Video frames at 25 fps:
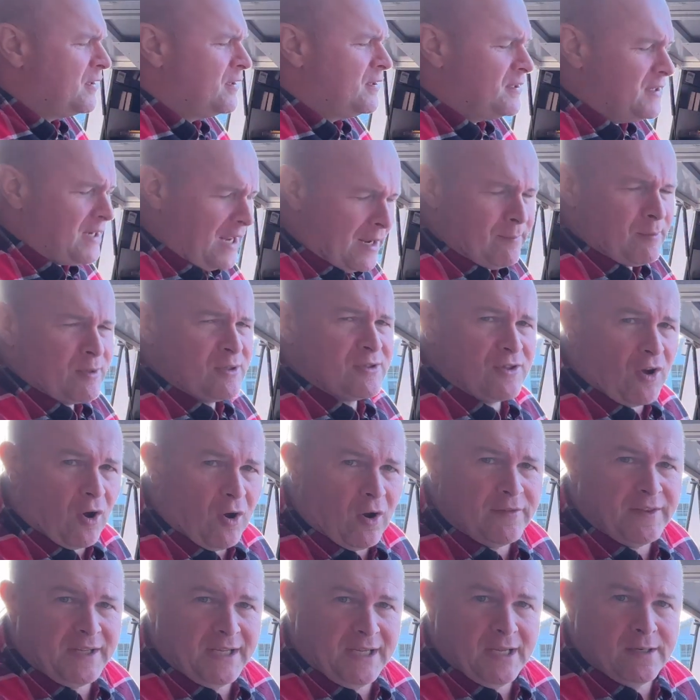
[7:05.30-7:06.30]
neighbors are
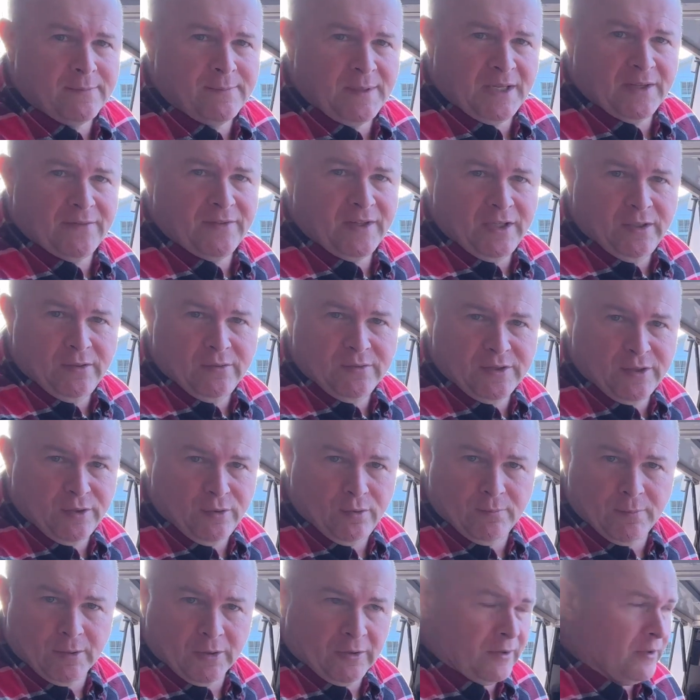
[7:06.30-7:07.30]
the enemy of the
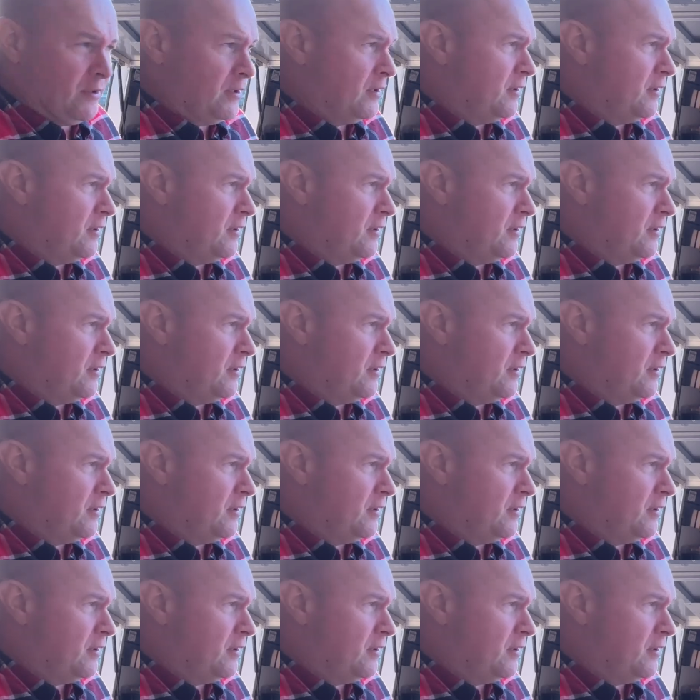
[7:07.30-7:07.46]
YouTuber.